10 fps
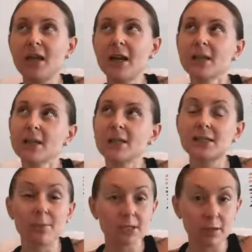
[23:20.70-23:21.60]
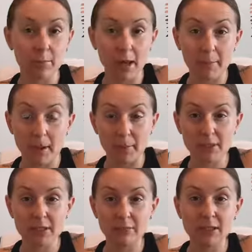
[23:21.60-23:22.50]
I kind of think it smells like black
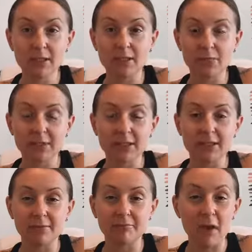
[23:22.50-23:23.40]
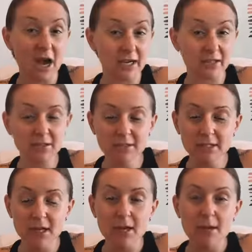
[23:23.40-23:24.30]
pepper to me. It's really
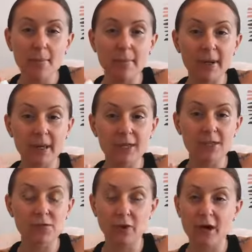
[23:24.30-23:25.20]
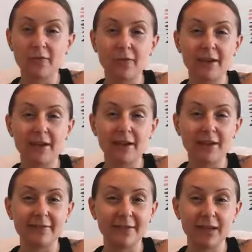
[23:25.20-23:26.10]
mild, but it is great for any
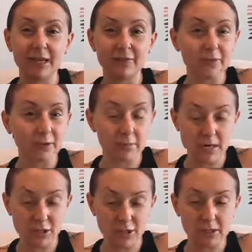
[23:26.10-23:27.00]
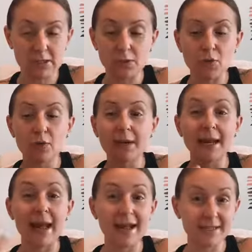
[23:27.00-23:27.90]
kind of like inflammation. So you
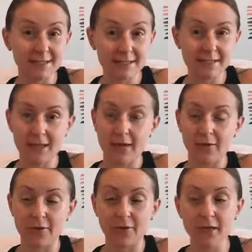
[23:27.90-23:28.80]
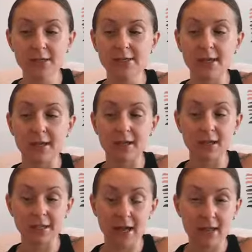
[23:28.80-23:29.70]
can add it to other things. Like I
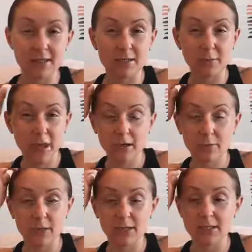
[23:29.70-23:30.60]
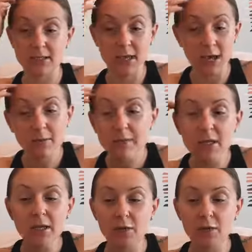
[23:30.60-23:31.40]
like to add it to Panaway in the tub.